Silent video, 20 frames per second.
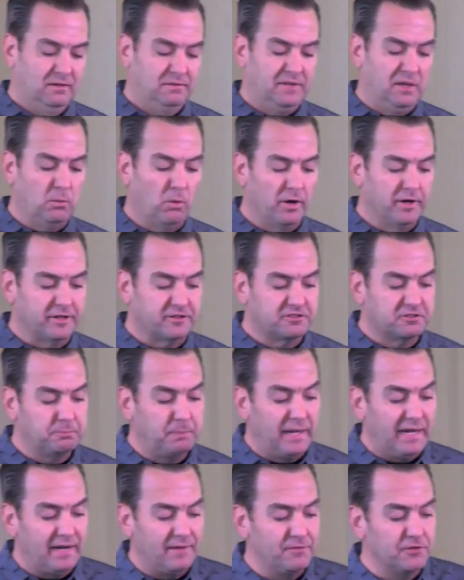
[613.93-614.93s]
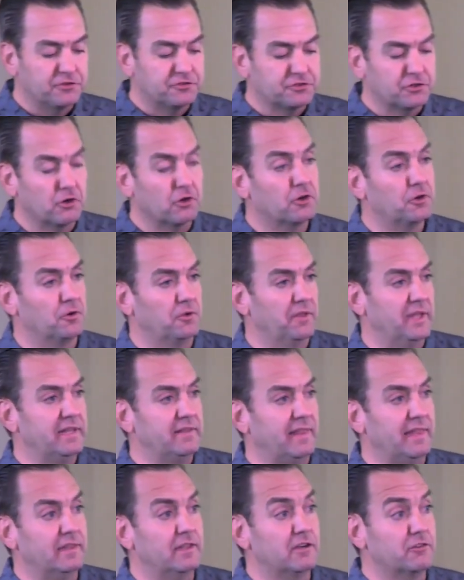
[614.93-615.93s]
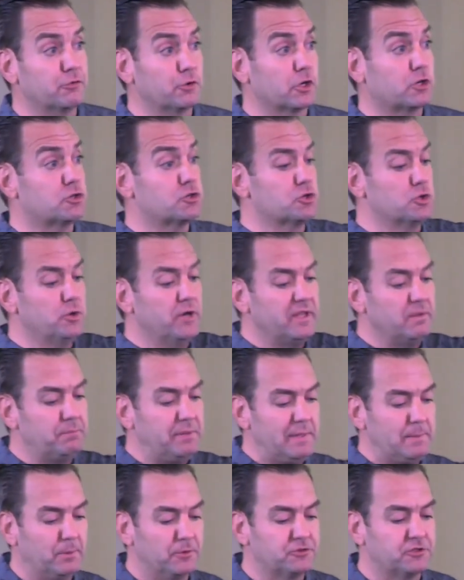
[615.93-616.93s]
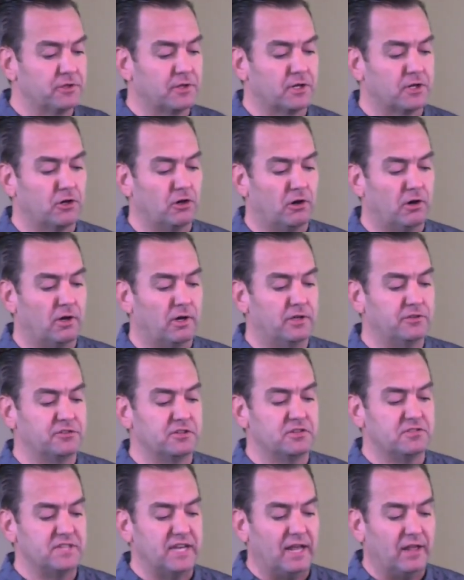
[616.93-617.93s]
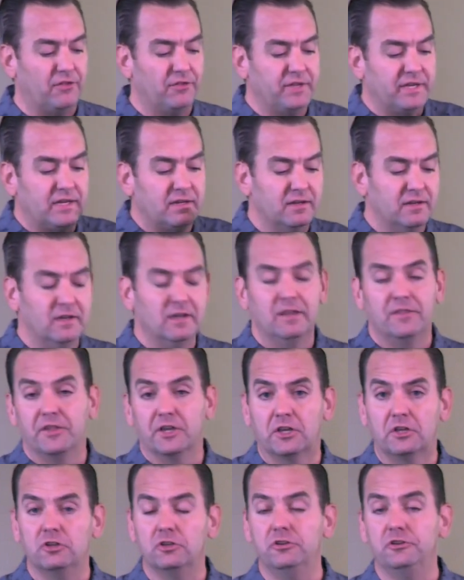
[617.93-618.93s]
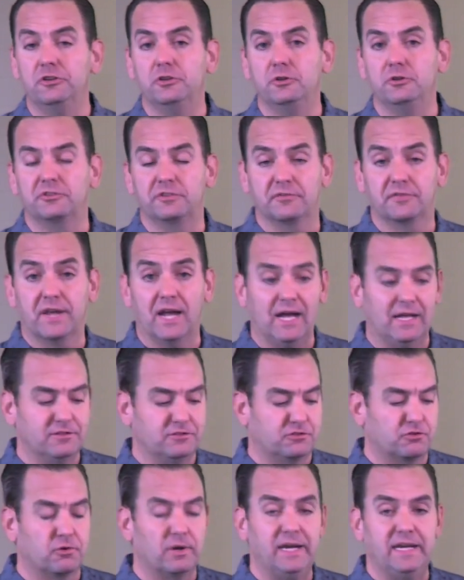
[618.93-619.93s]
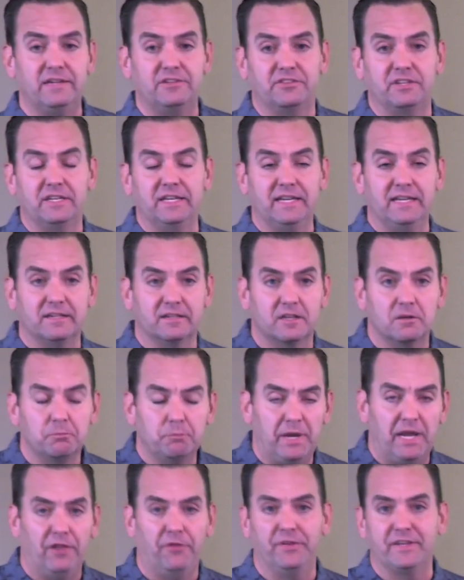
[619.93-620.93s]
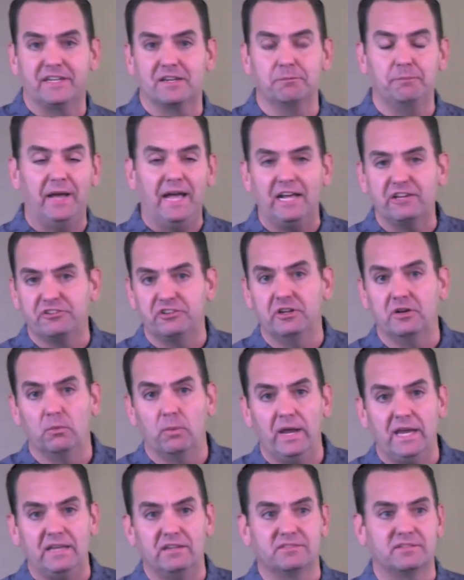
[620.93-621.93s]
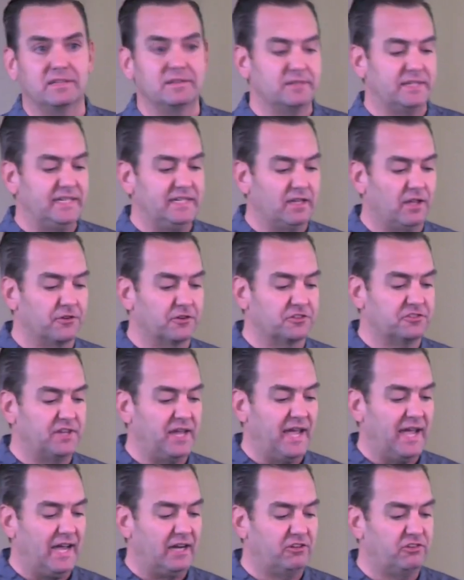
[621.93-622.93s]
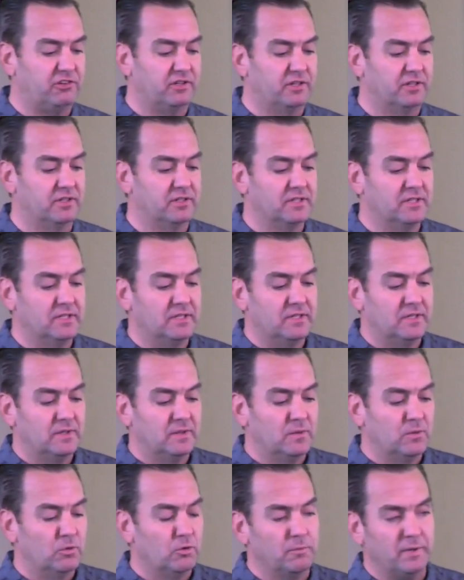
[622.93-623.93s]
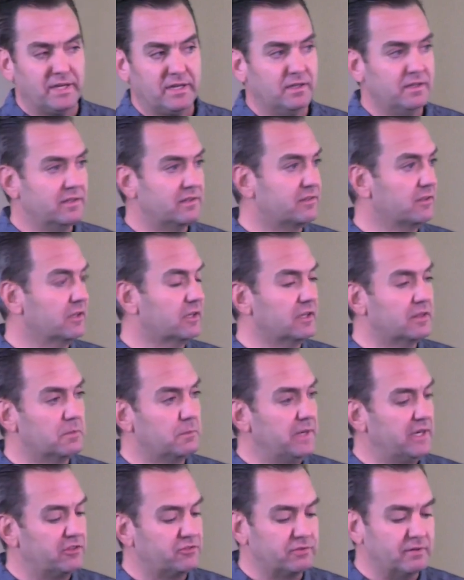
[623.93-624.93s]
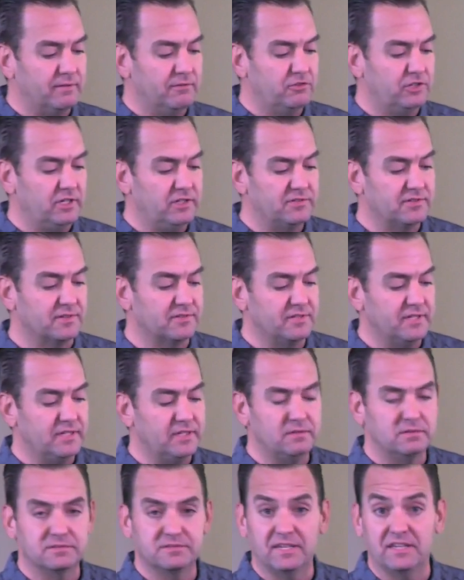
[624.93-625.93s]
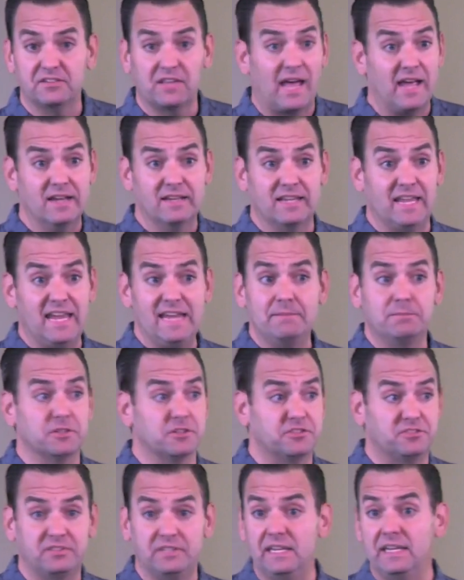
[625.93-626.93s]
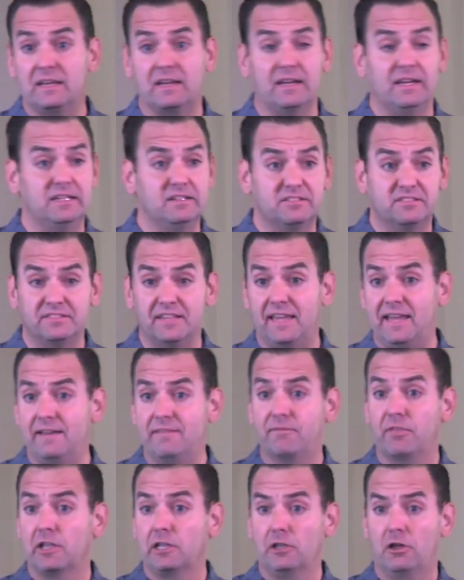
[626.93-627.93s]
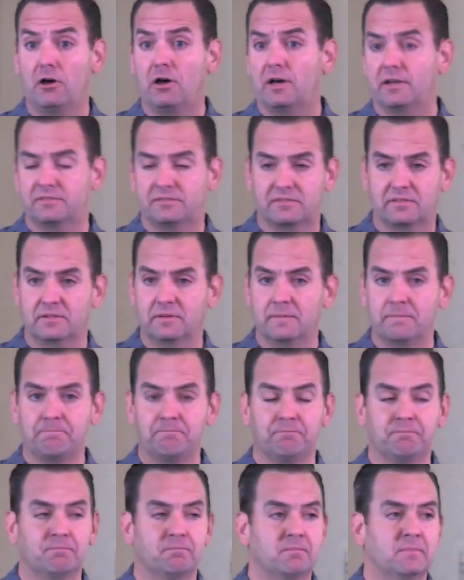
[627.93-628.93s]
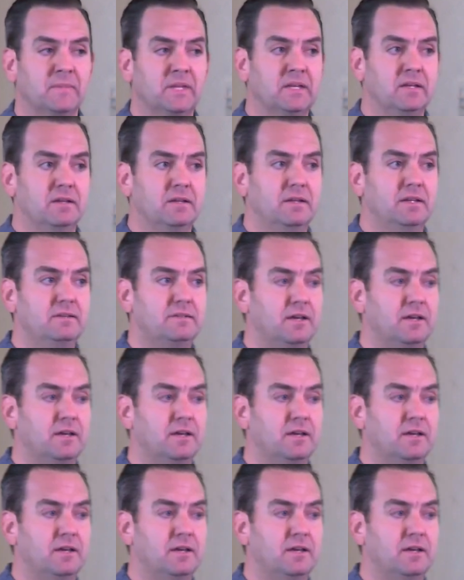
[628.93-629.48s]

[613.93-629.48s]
They want to expand the circle. They, they love recruiting people to the cause and telling the good news of God's grace in compelling, compassionate ways that lead others to action. Well, oh my goodness, look at the ministry of Jesus. He says, I came to seek and save the lost. He